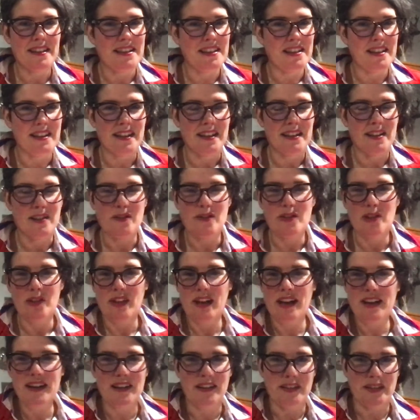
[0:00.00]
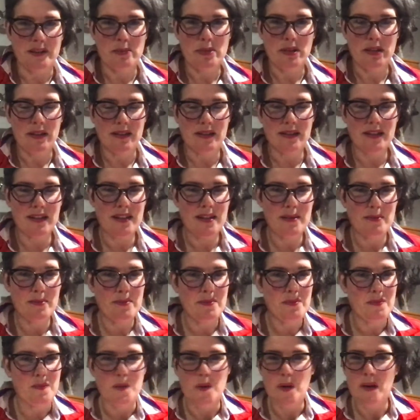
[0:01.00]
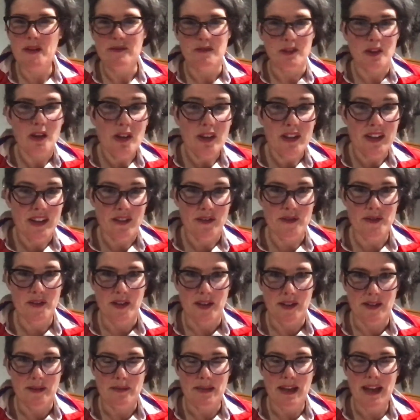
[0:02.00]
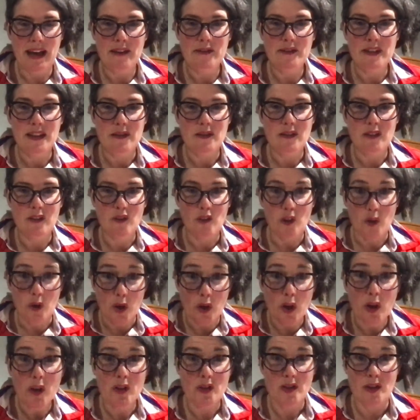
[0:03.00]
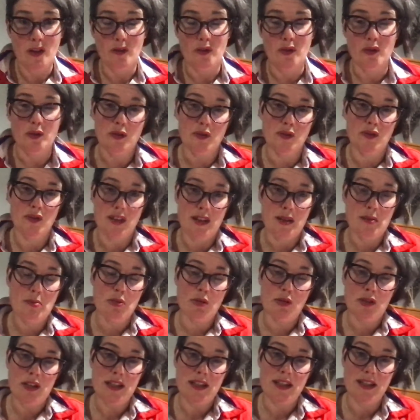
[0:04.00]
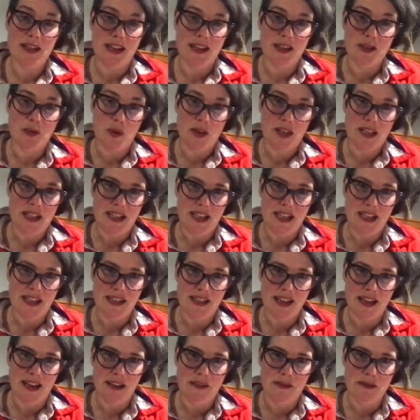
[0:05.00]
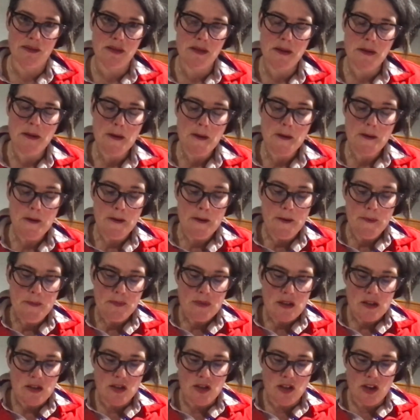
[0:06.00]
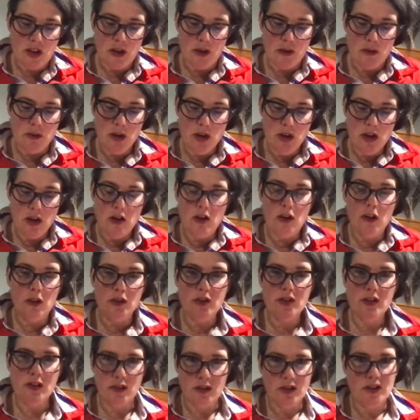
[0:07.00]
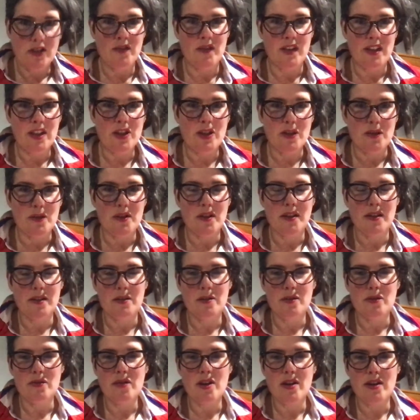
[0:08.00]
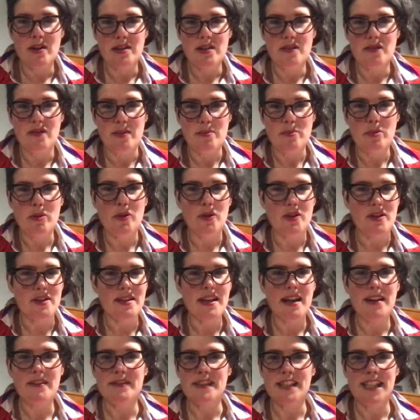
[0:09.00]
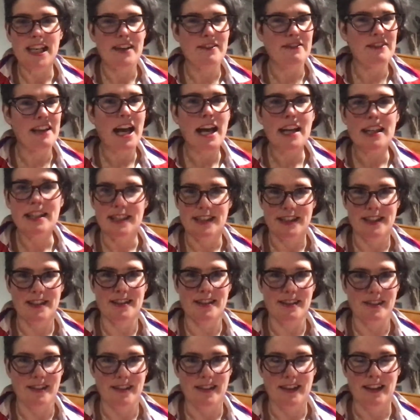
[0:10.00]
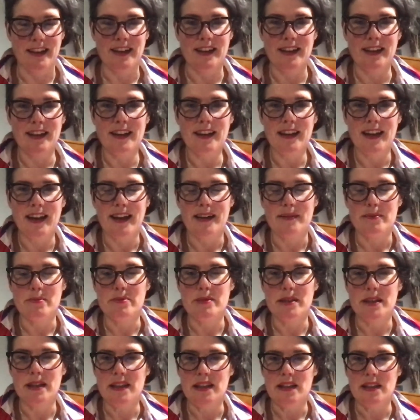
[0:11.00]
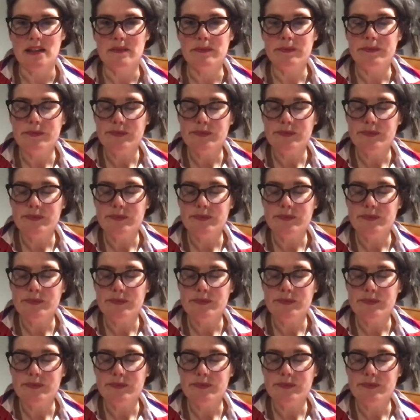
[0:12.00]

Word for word: and you've got that kind of builder, you haven't got enough time left, even if you could afford for the employee to take 20 days out. So lots and lots of issues are going to arise for employers having to have calendars, I think, and be